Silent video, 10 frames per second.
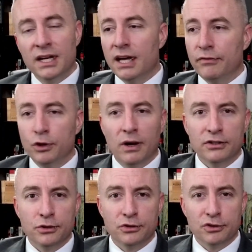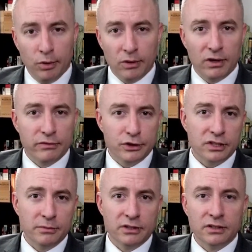If you want to support one of your
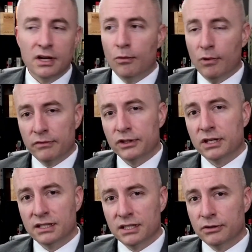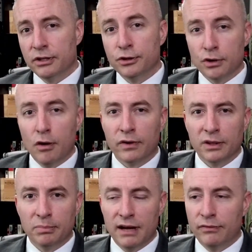streamers, one of your content creators who's over on the
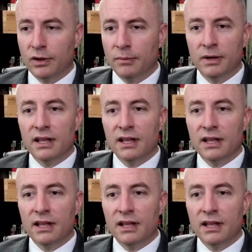platform,